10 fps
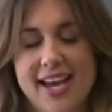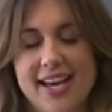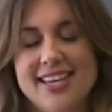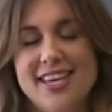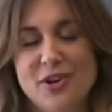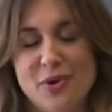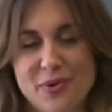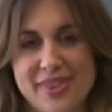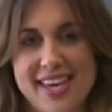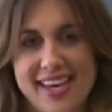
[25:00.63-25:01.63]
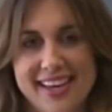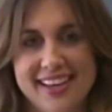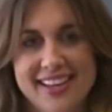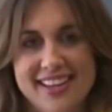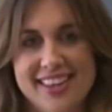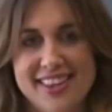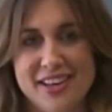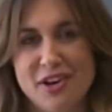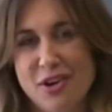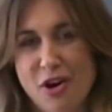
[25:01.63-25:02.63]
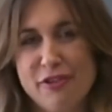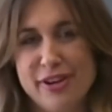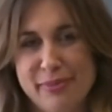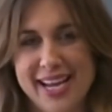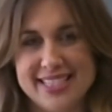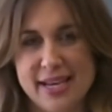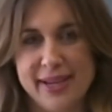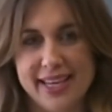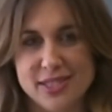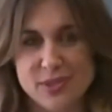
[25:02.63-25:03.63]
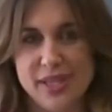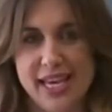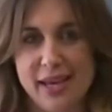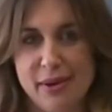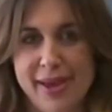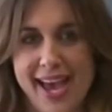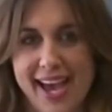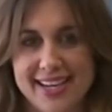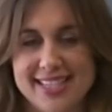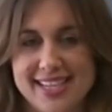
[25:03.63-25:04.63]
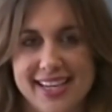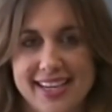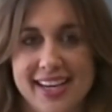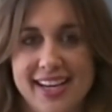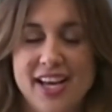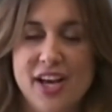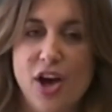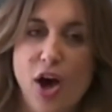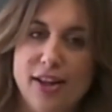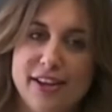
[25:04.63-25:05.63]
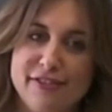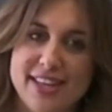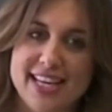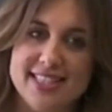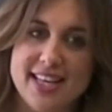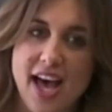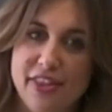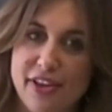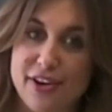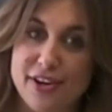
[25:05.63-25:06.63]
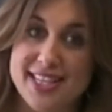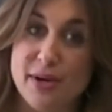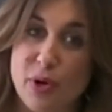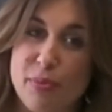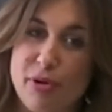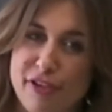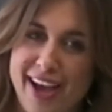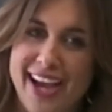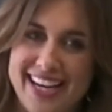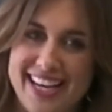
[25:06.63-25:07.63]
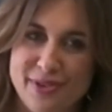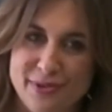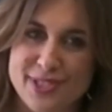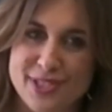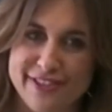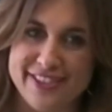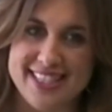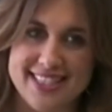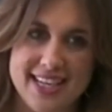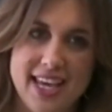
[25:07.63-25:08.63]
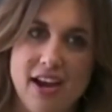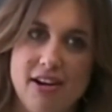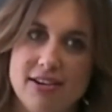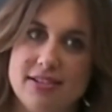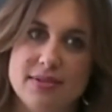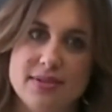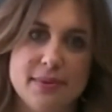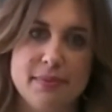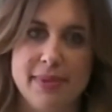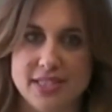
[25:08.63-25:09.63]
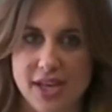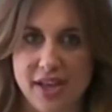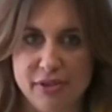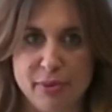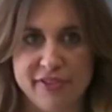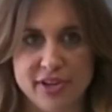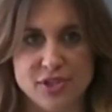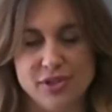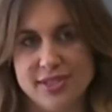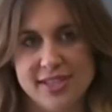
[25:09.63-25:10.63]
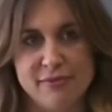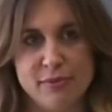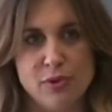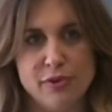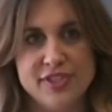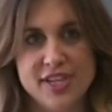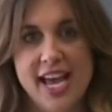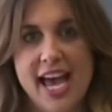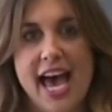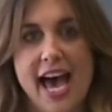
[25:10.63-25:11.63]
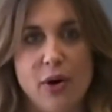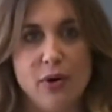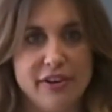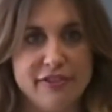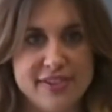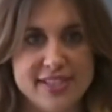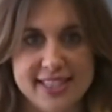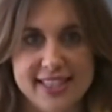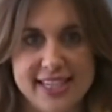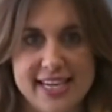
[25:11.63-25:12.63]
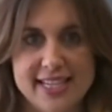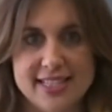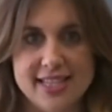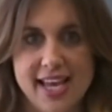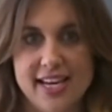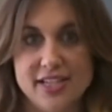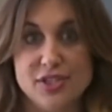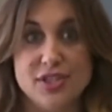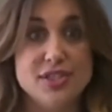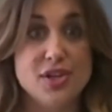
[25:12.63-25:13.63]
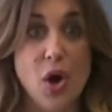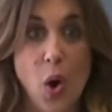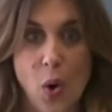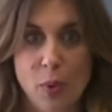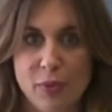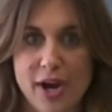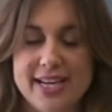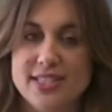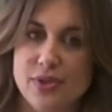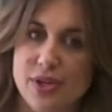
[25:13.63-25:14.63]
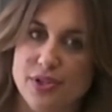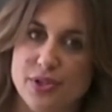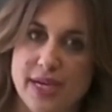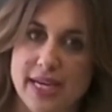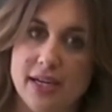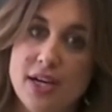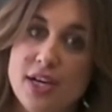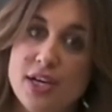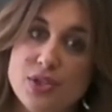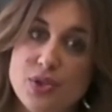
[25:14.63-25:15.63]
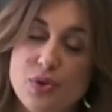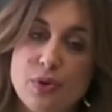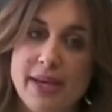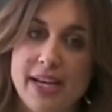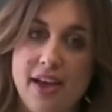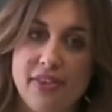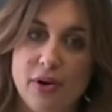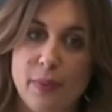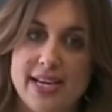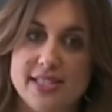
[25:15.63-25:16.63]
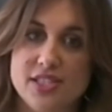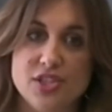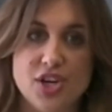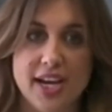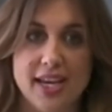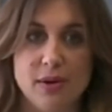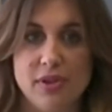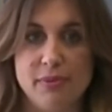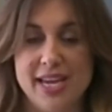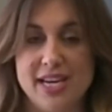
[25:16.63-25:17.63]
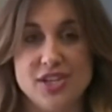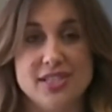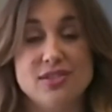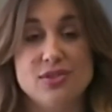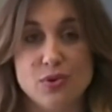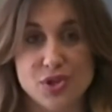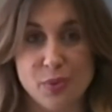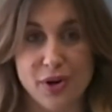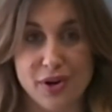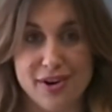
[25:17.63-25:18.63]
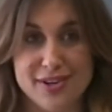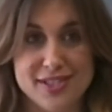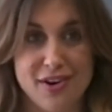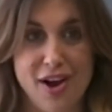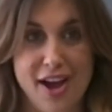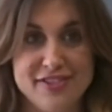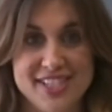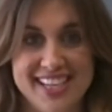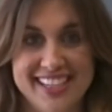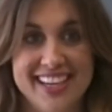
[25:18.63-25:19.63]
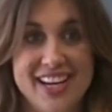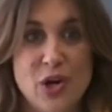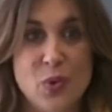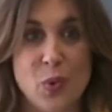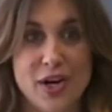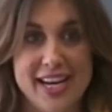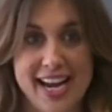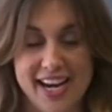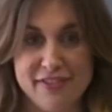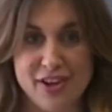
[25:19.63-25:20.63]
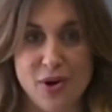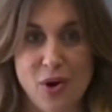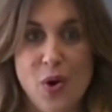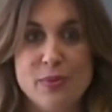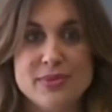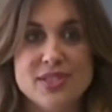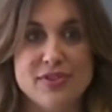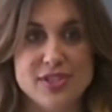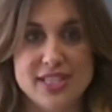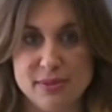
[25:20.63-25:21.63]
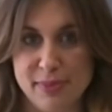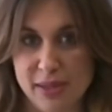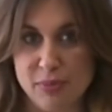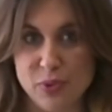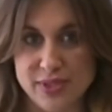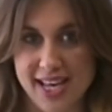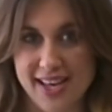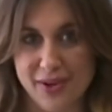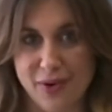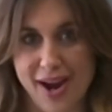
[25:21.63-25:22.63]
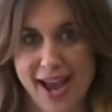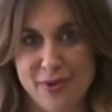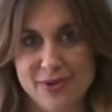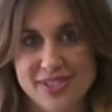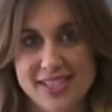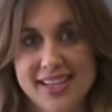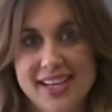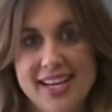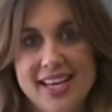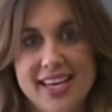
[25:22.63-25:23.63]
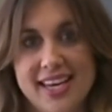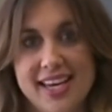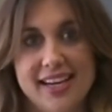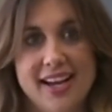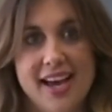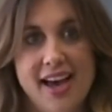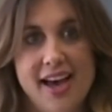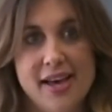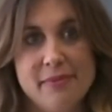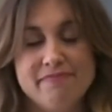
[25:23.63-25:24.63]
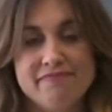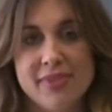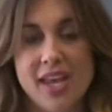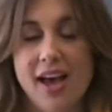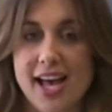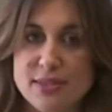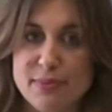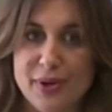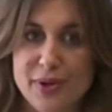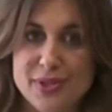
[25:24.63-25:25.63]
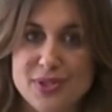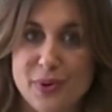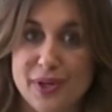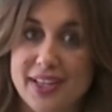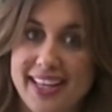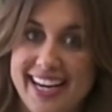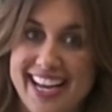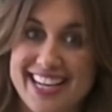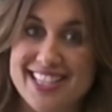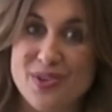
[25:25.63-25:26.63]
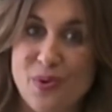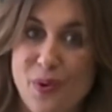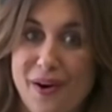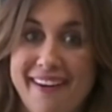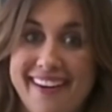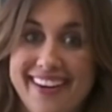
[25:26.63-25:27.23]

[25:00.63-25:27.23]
you know, the COVID pandemic has really impacted all of these others that were providing those services and care. Mental health professionals have moved out of facilities and to home, right? So they're doing Zoom and other ways to check in with patients. Social workers are often working out of their homes versus being boots on the ground in hospitals or clinics or